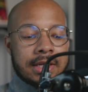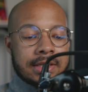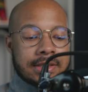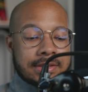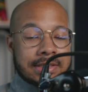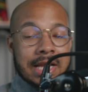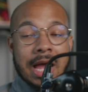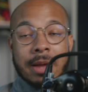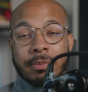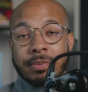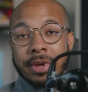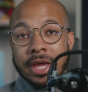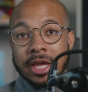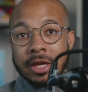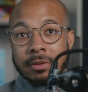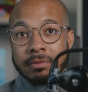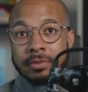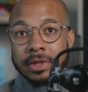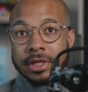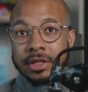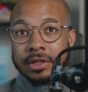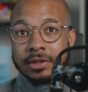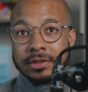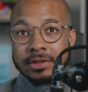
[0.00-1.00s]
stopped
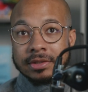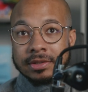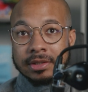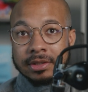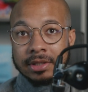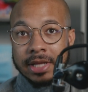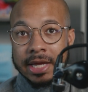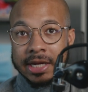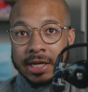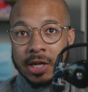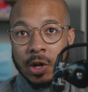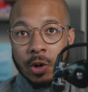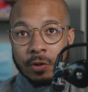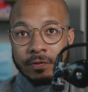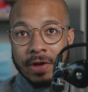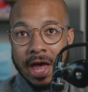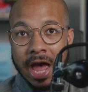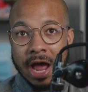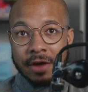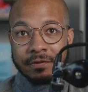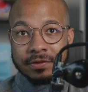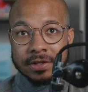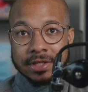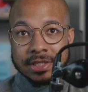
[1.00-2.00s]
paying bills, let go of
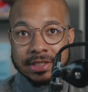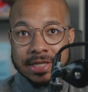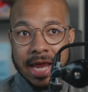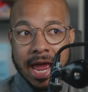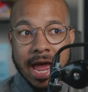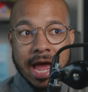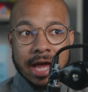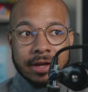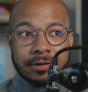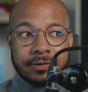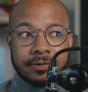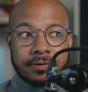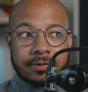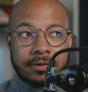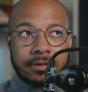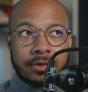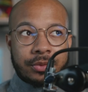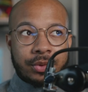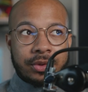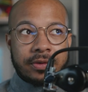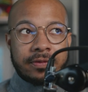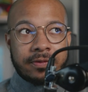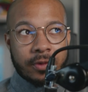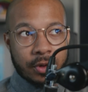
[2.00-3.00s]
half the staff,
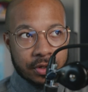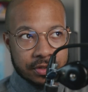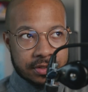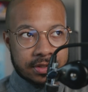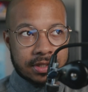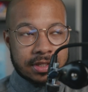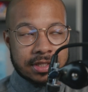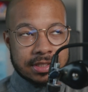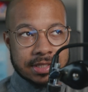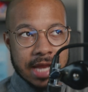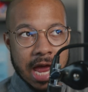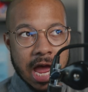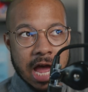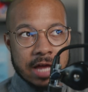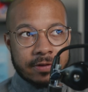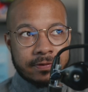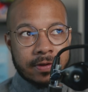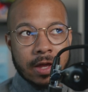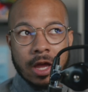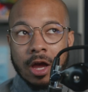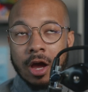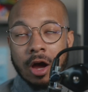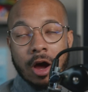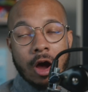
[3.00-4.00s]
3/4 of the
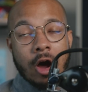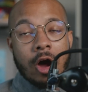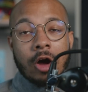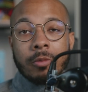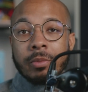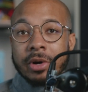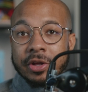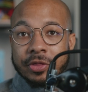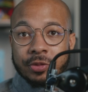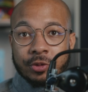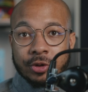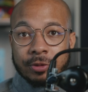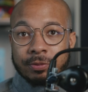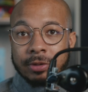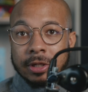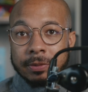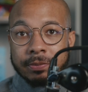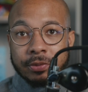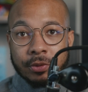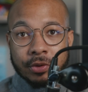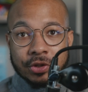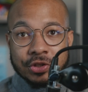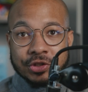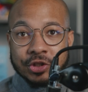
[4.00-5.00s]
staff. All but 3
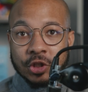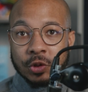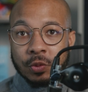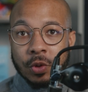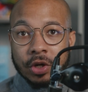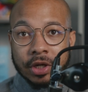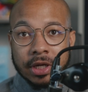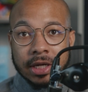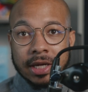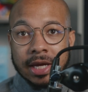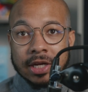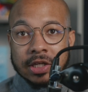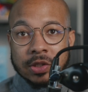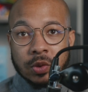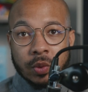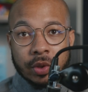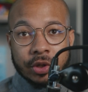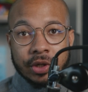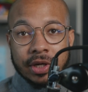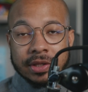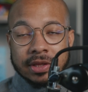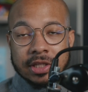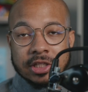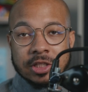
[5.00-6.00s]
people are still working at
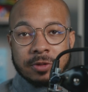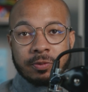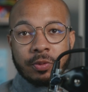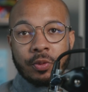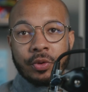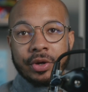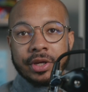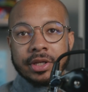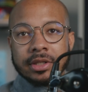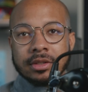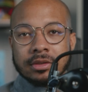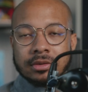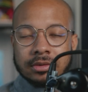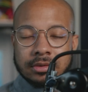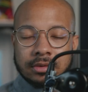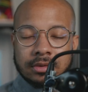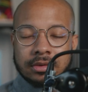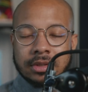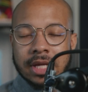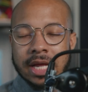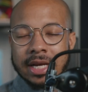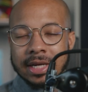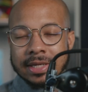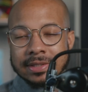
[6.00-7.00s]
Twitter at this point.
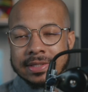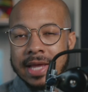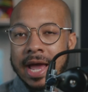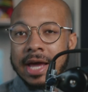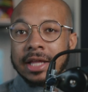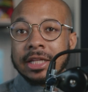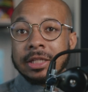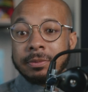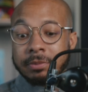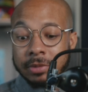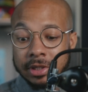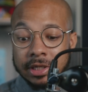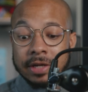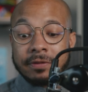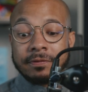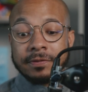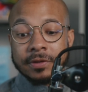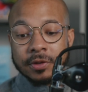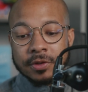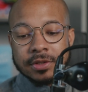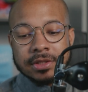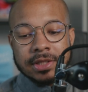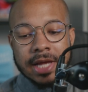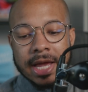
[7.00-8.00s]
Not exactly, but it
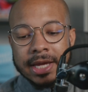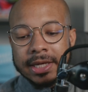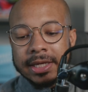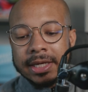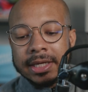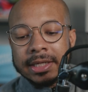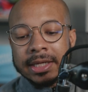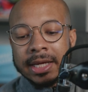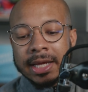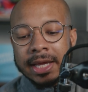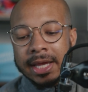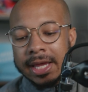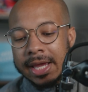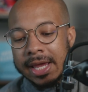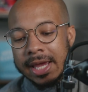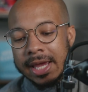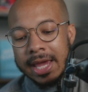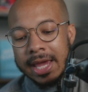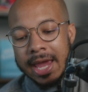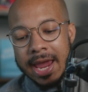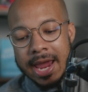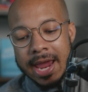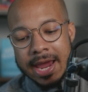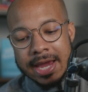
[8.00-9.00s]
feels like it.
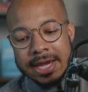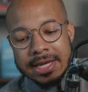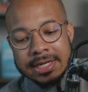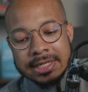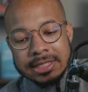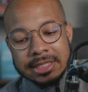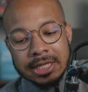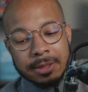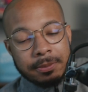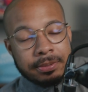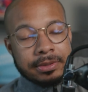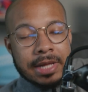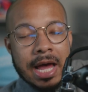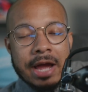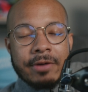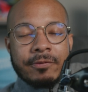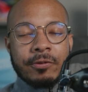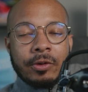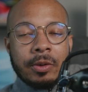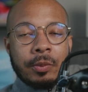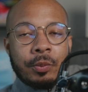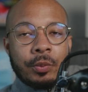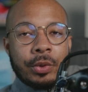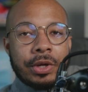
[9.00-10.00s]
And a
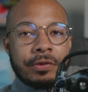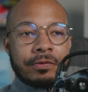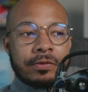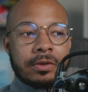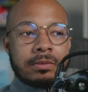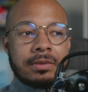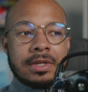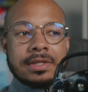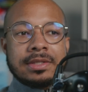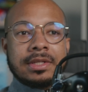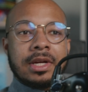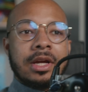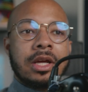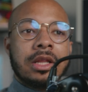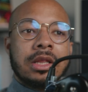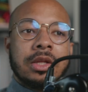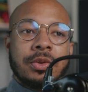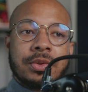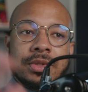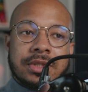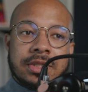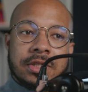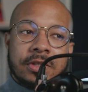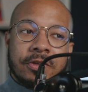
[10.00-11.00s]
platform went from this
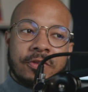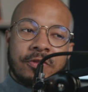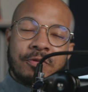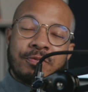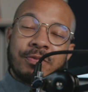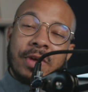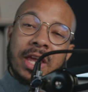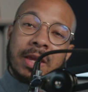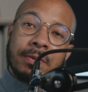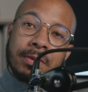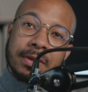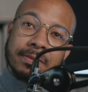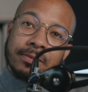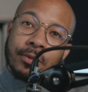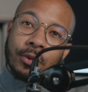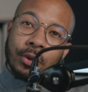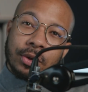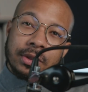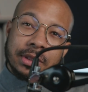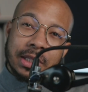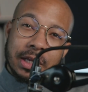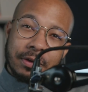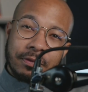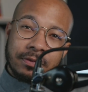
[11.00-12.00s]
inclusive, maybe
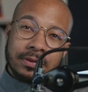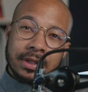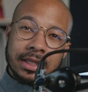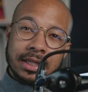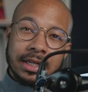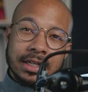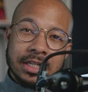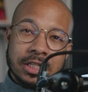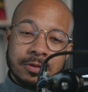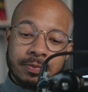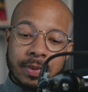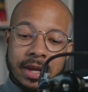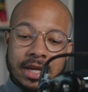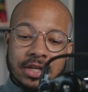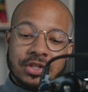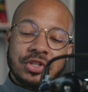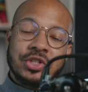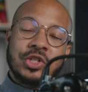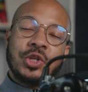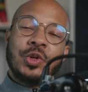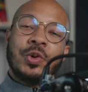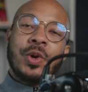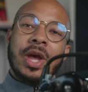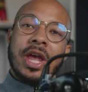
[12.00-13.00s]
more left-leaning space
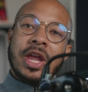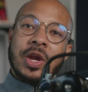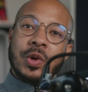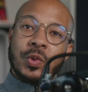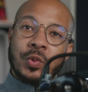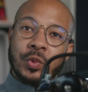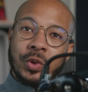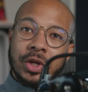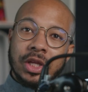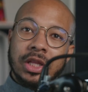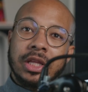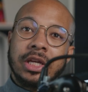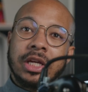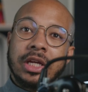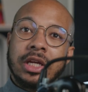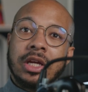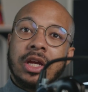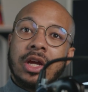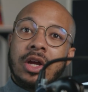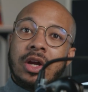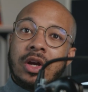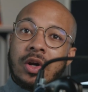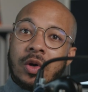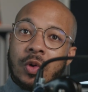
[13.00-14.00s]
to a
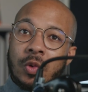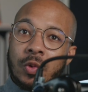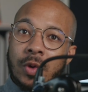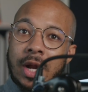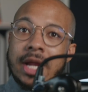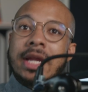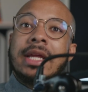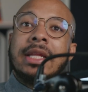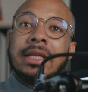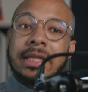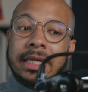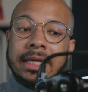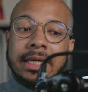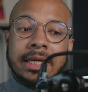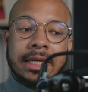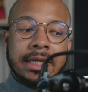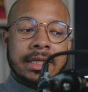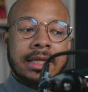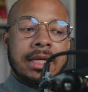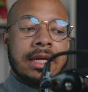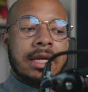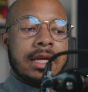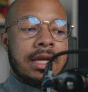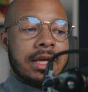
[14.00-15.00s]
really
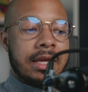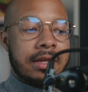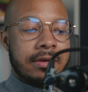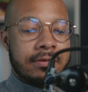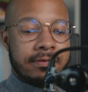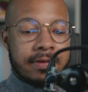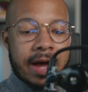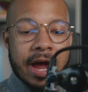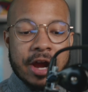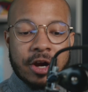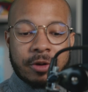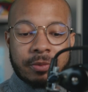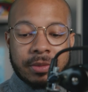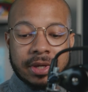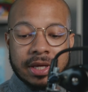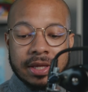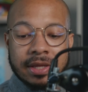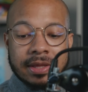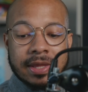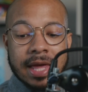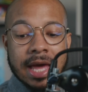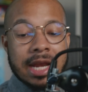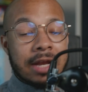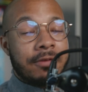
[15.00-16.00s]
right-leaning
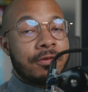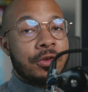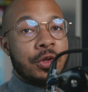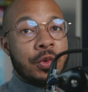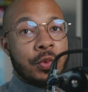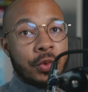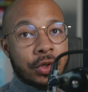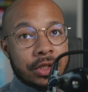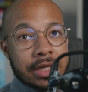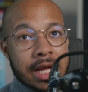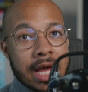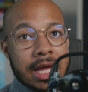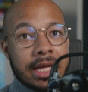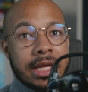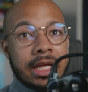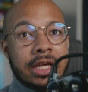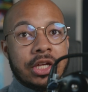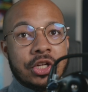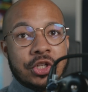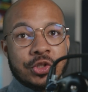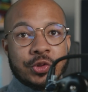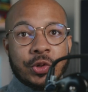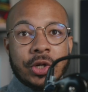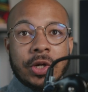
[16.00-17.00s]
environment that if you were not
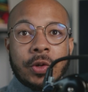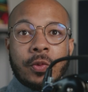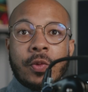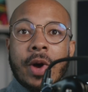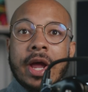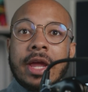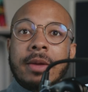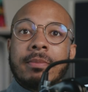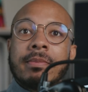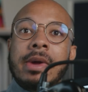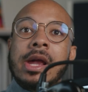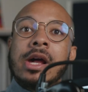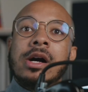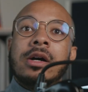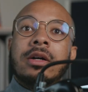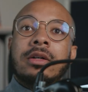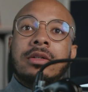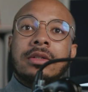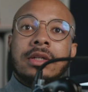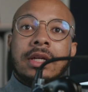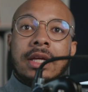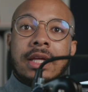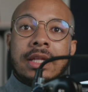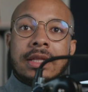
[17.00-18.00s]
a straight white
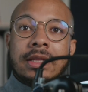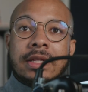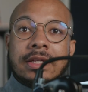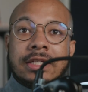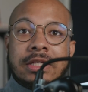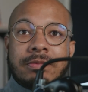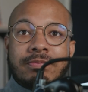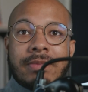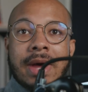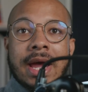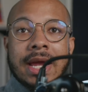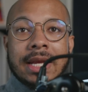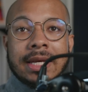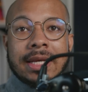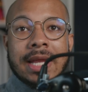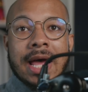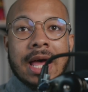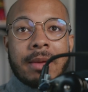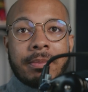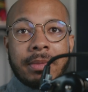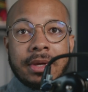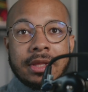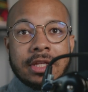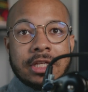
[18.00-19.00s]
male, this might
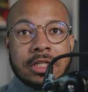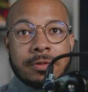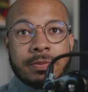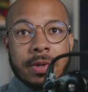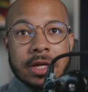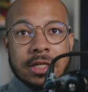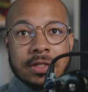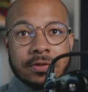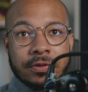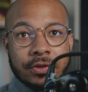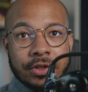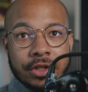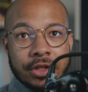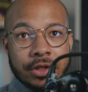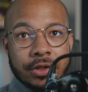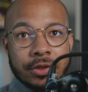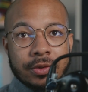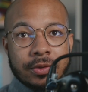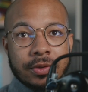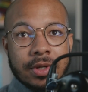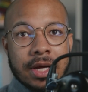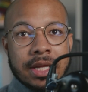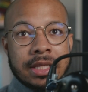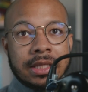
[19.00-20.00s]
not be the space for
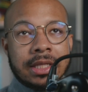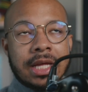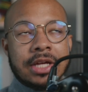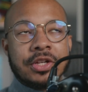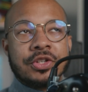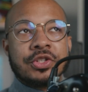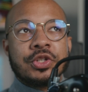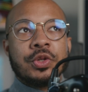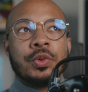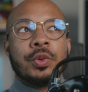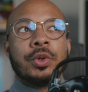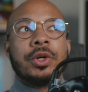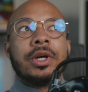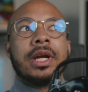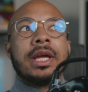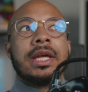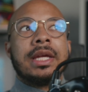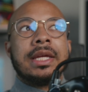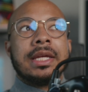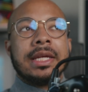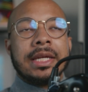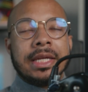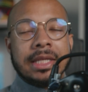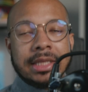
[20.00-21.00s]
you unless you were
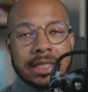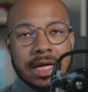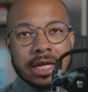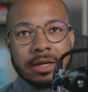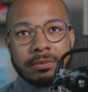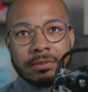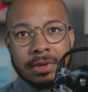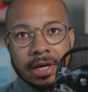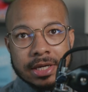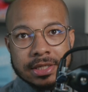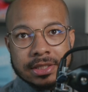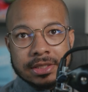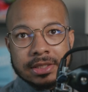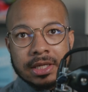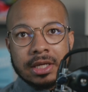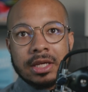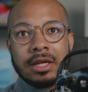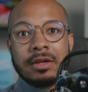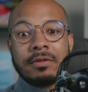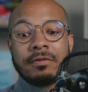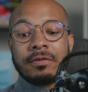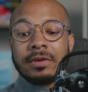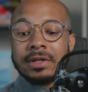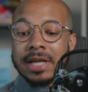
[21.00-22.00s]
a Elon Musk
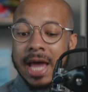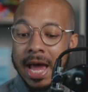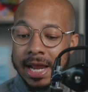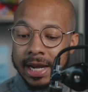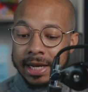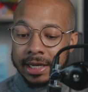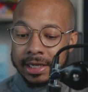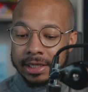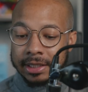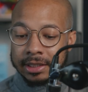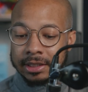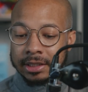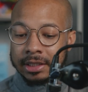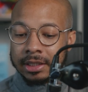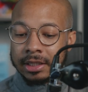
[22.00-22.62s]
fanatic.